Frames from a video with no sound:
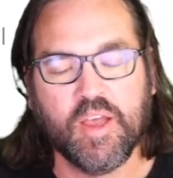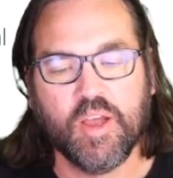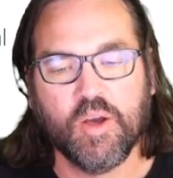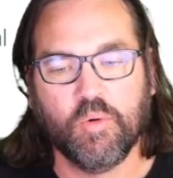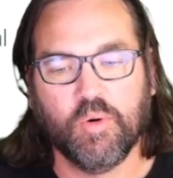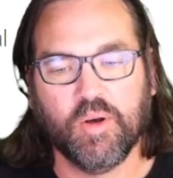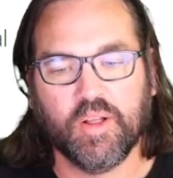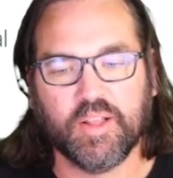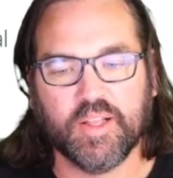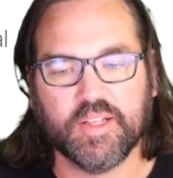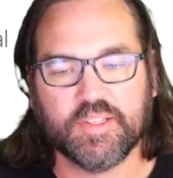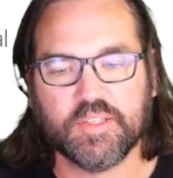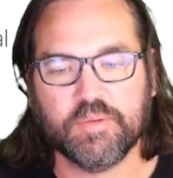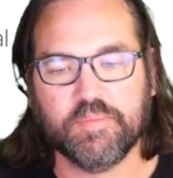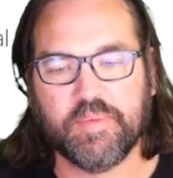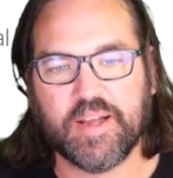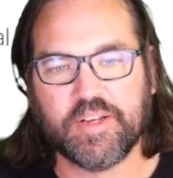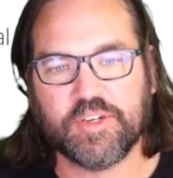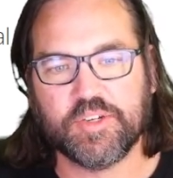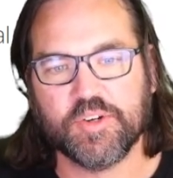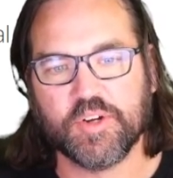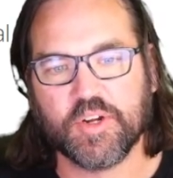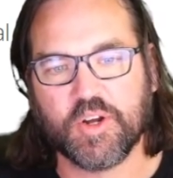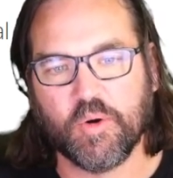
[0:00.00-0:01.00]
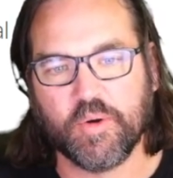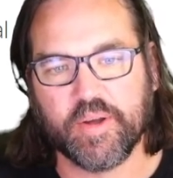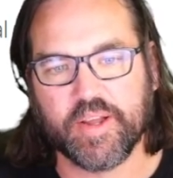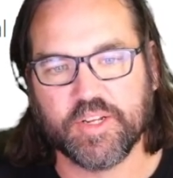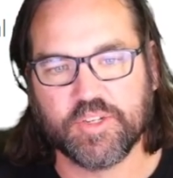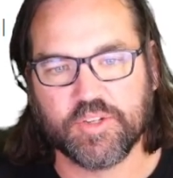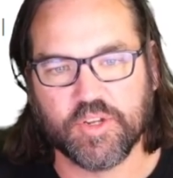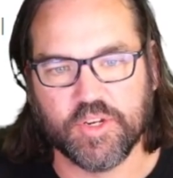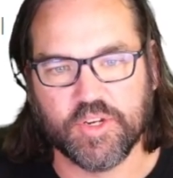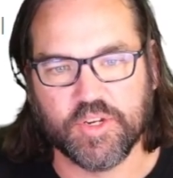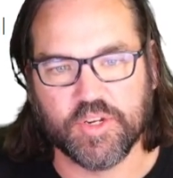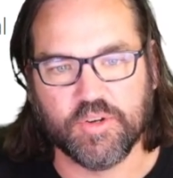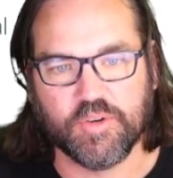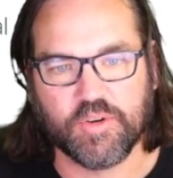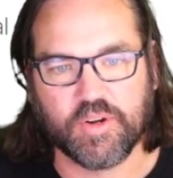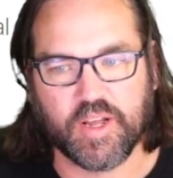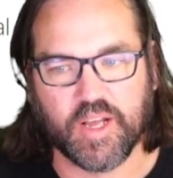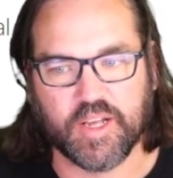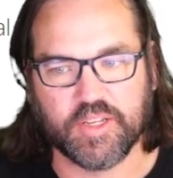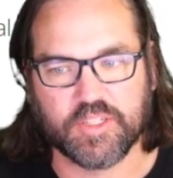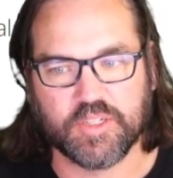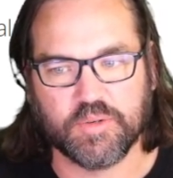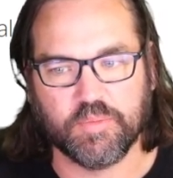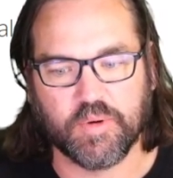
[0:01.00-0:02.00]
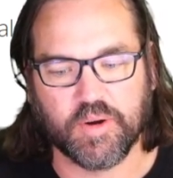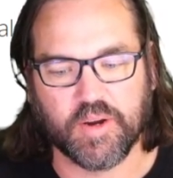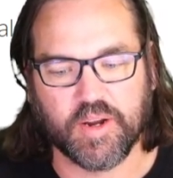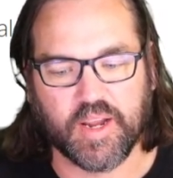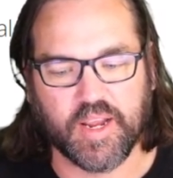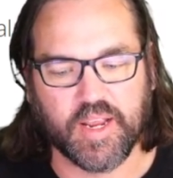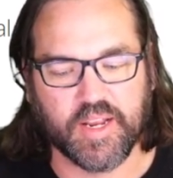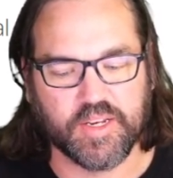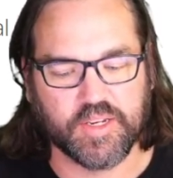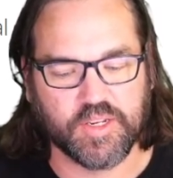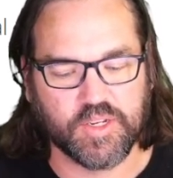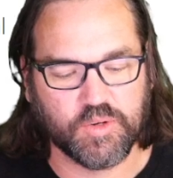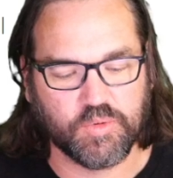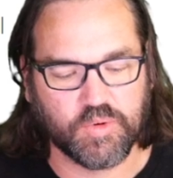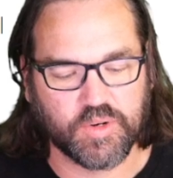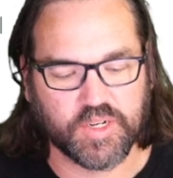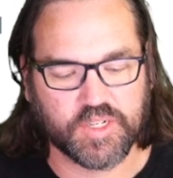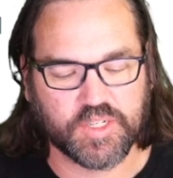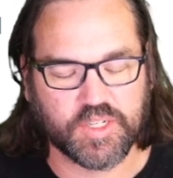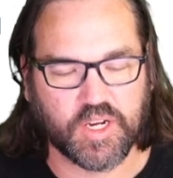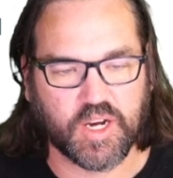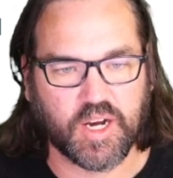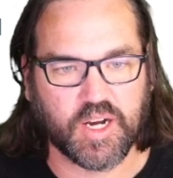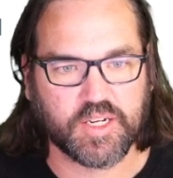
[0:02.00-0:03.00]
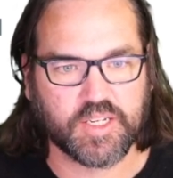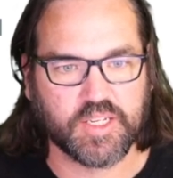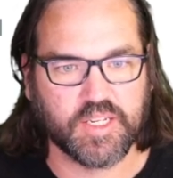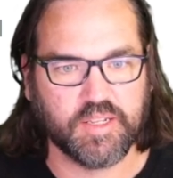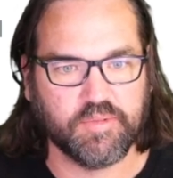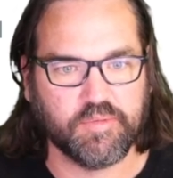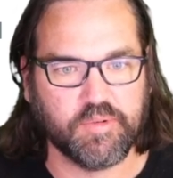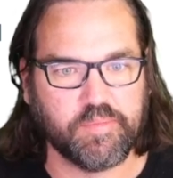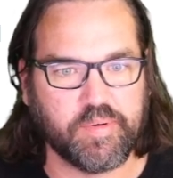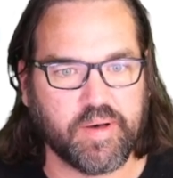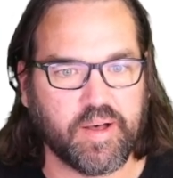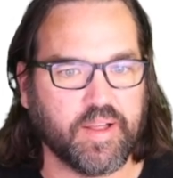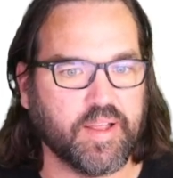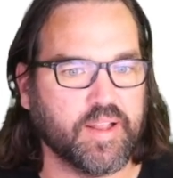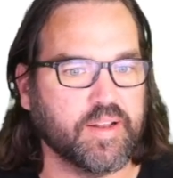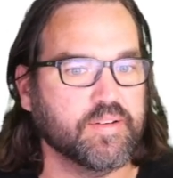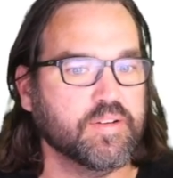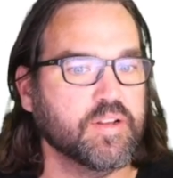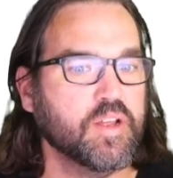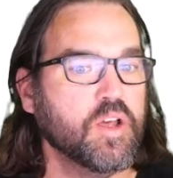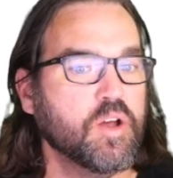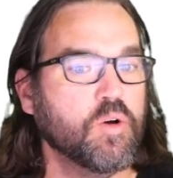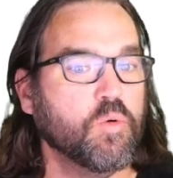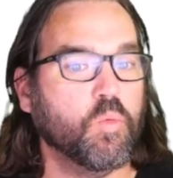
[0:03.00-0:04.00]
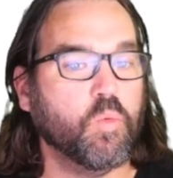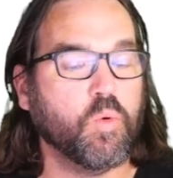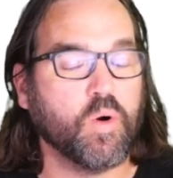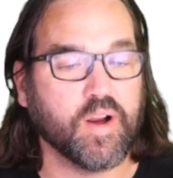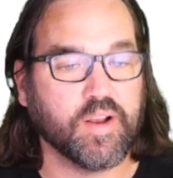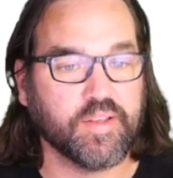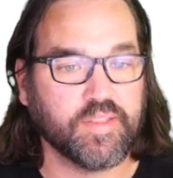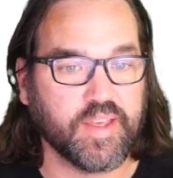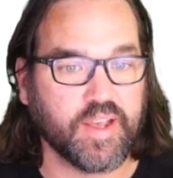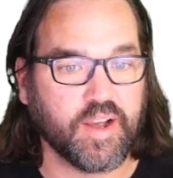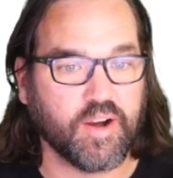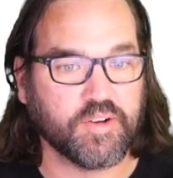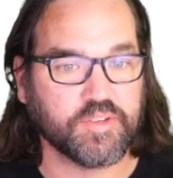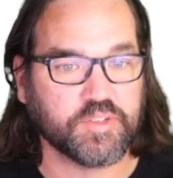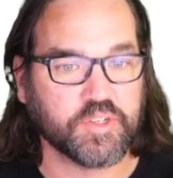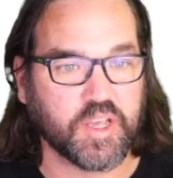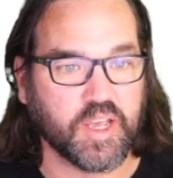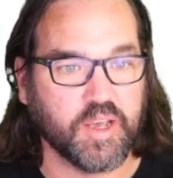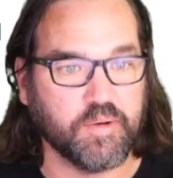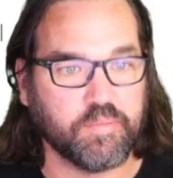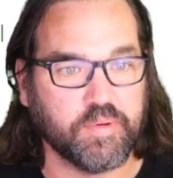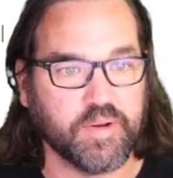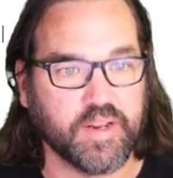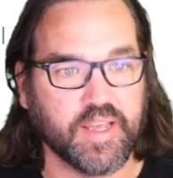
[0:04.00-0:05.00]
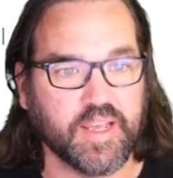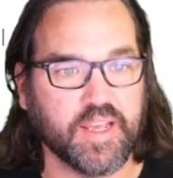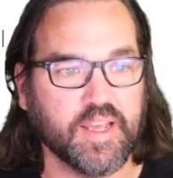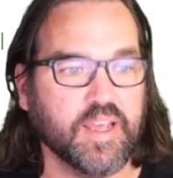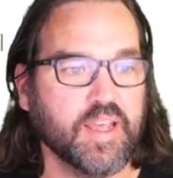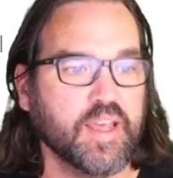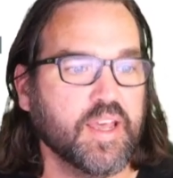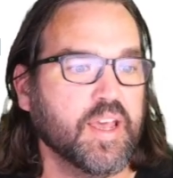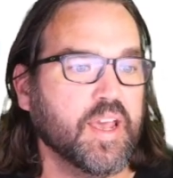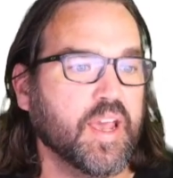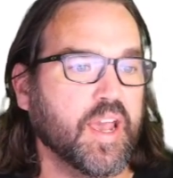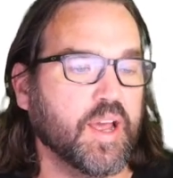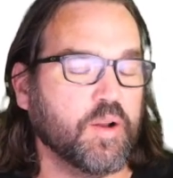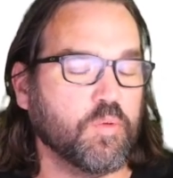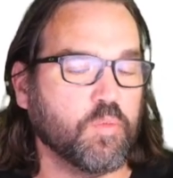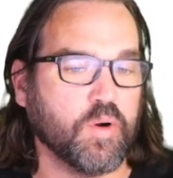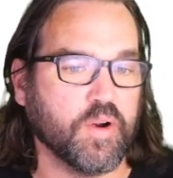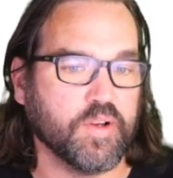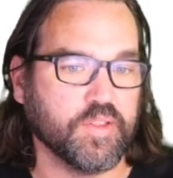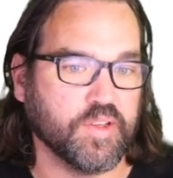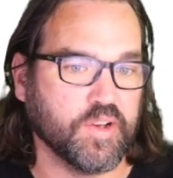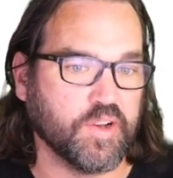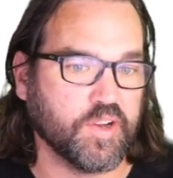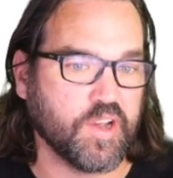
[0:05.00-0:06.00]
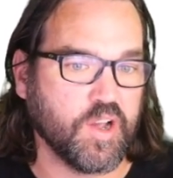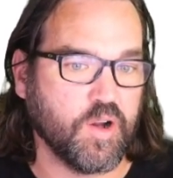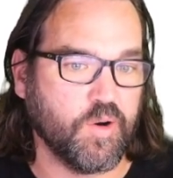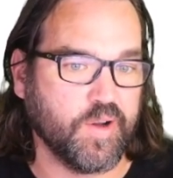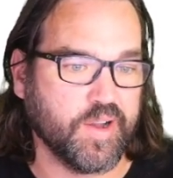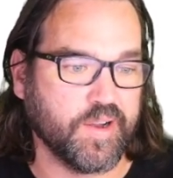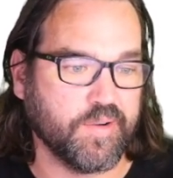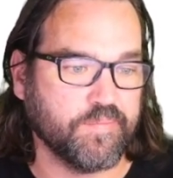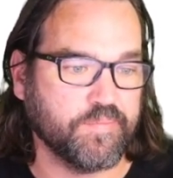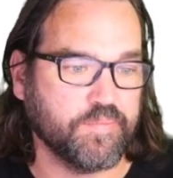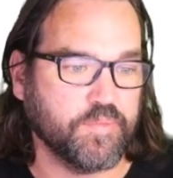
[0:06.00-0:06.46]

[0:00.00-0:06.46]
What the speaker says: Well, let's imagine you're going into a new customer and you want to talk to them about where they are as a company and where they're going.